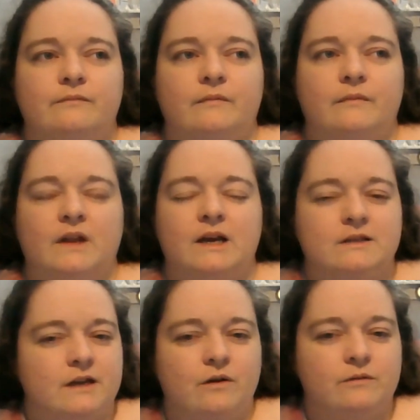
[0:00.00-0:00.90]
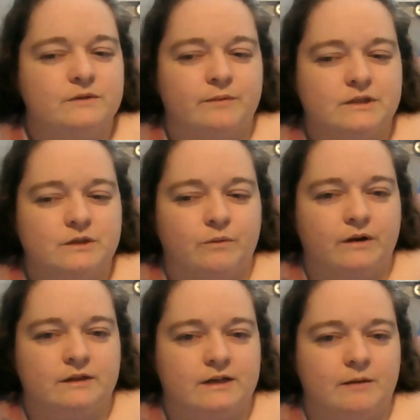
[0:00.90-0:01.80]
Because I know I'm supposed to work
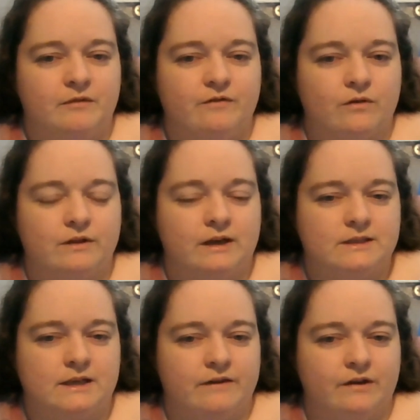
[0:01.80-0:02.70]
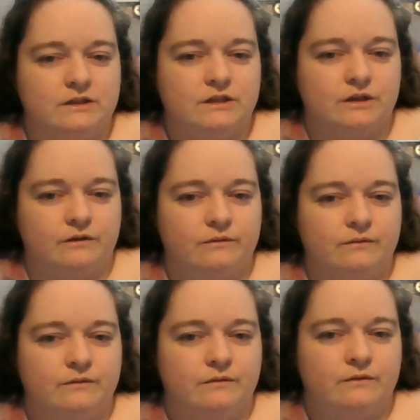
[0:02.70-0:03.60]
the day before Thanksgiving too.
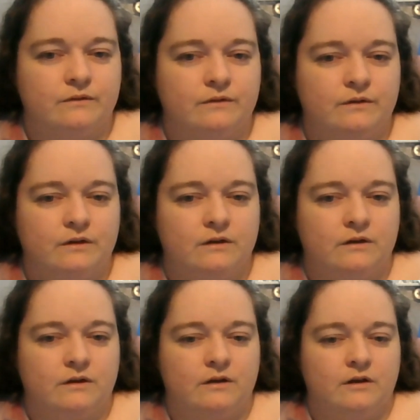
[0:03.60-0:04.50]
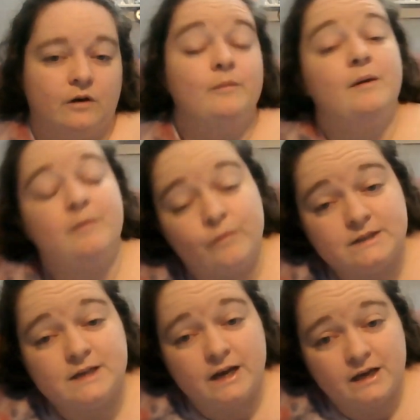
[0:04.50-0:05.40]
Or maybe
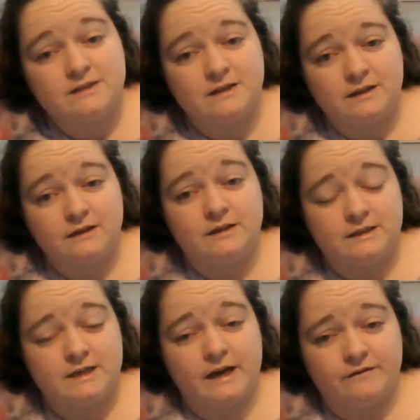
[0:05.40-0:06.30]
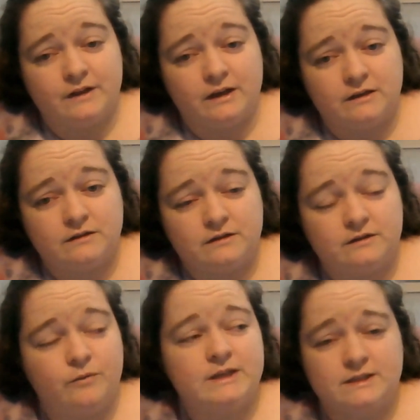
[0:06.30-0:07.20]
Wednesday is the day of
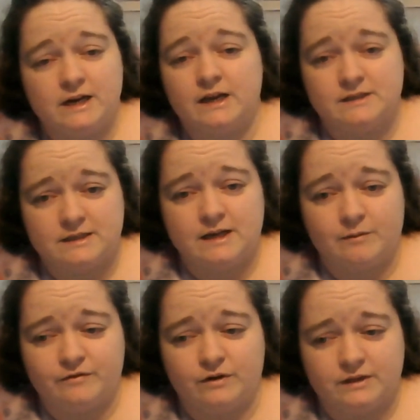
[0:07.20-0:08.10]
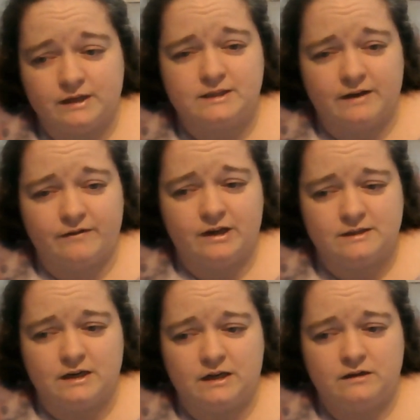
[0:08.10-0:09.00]
Wednesday is the day before Thanksgiving,
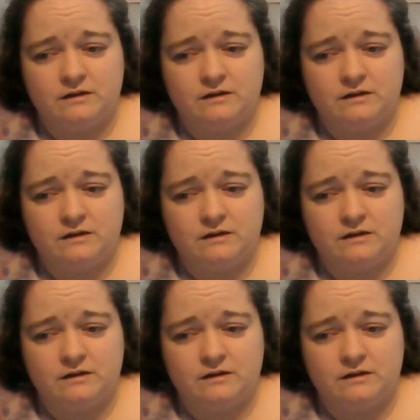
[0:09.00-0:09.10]
isn't it?